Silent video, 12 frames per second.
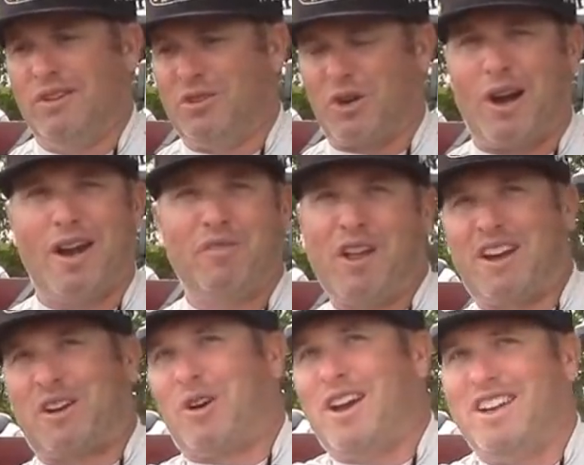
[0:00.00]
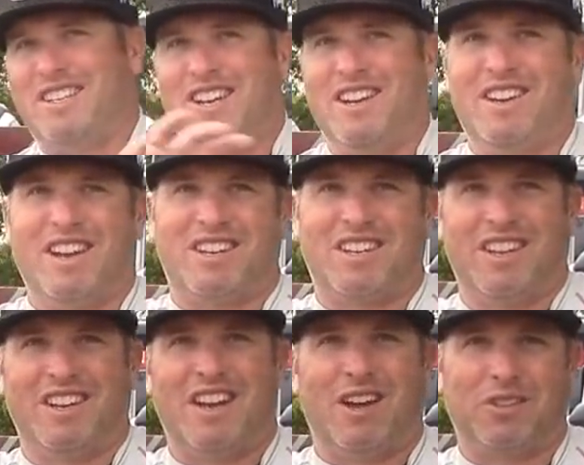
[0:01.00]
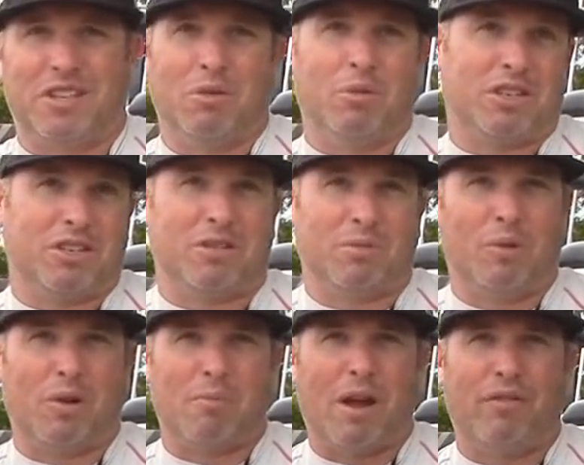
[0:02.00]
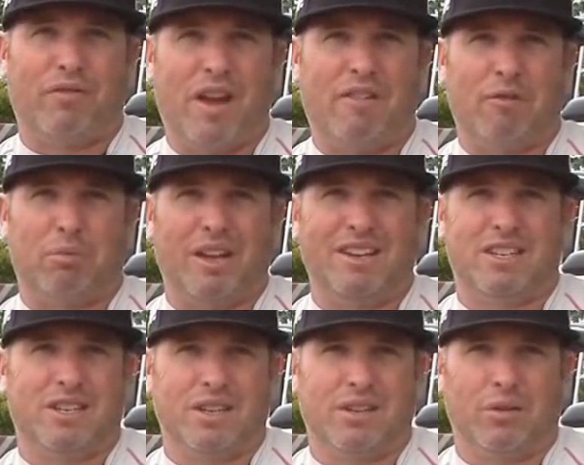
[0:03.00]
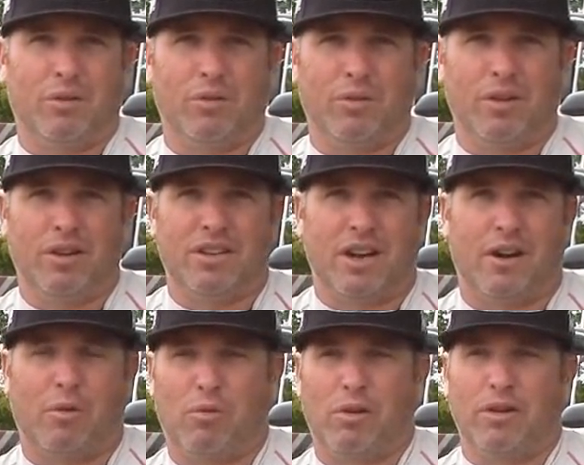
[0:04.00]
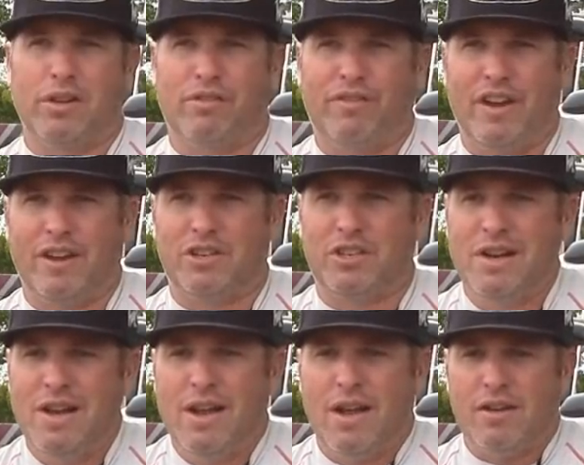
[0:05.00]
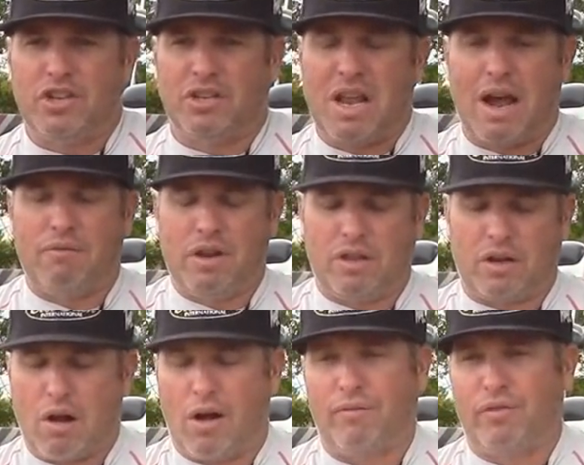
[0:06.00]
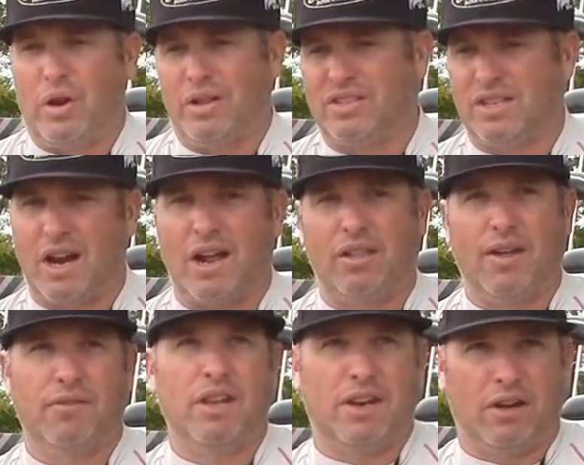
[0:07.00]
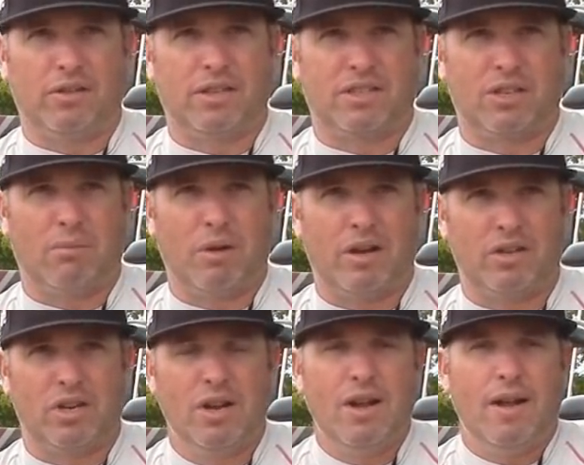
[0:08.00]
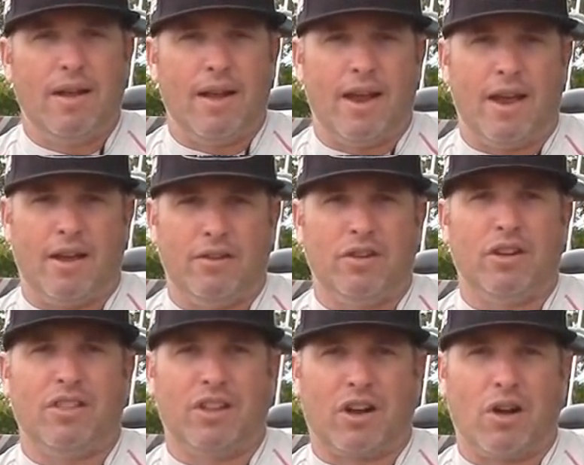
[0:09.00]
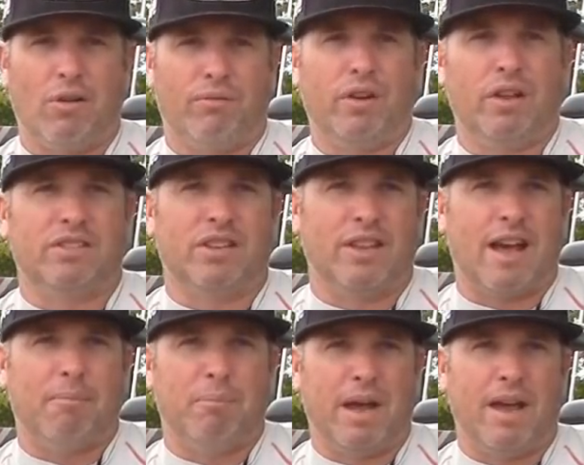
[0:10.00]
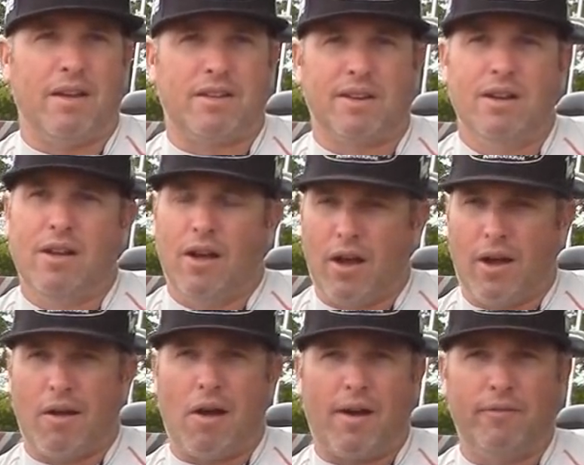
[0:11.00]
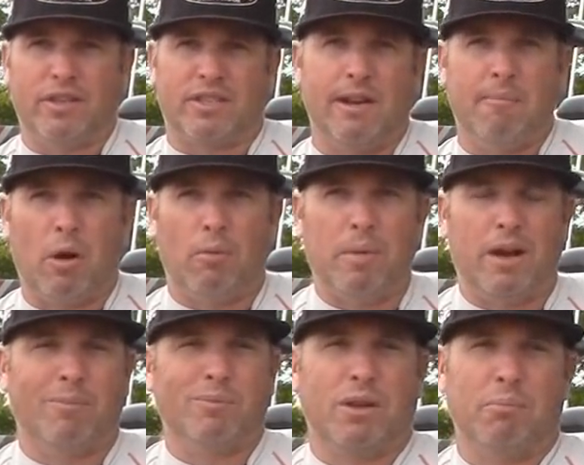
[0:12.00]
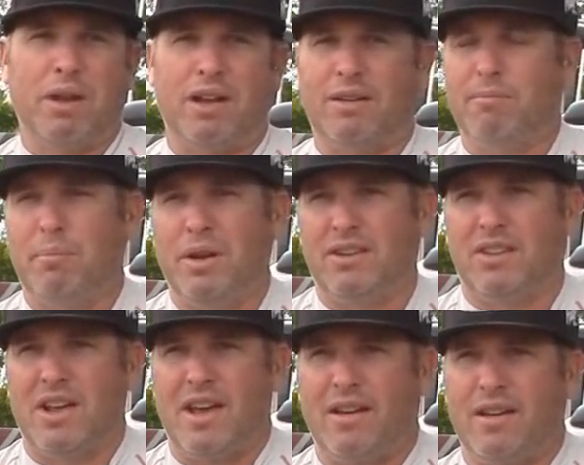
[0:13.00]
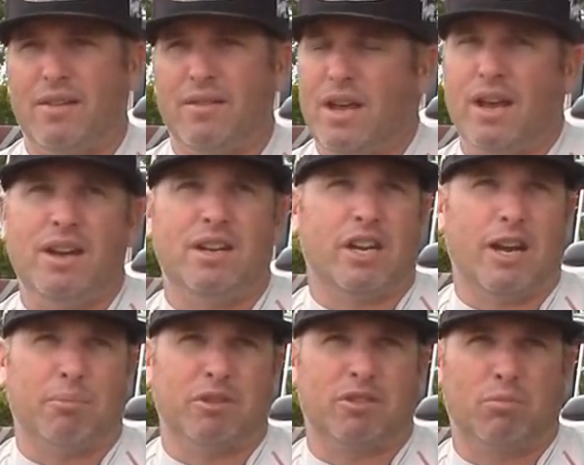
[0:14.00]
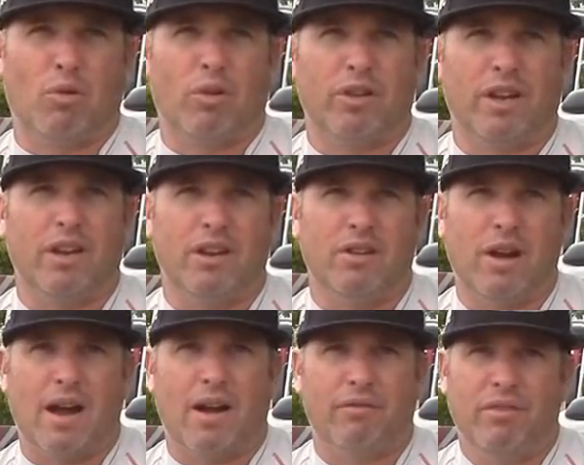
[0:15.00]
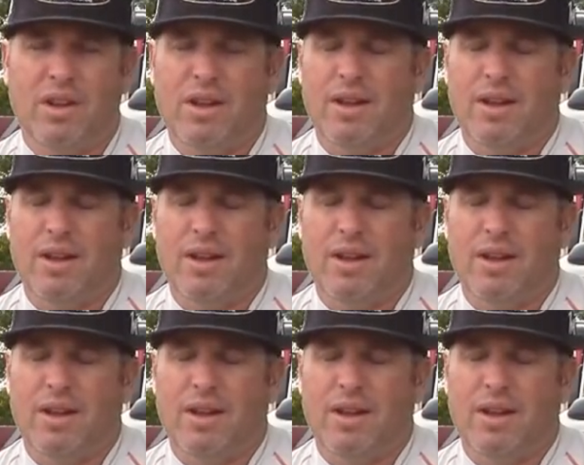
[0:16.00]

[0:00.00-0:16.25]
drive like crazy, get to the Delta, which is one of my favorite places in the whole entire world to fish. Just having the confidence that I love the Delta so much and the confidence in that bait. Obviously momentum's a big thing in any type of sport that you have.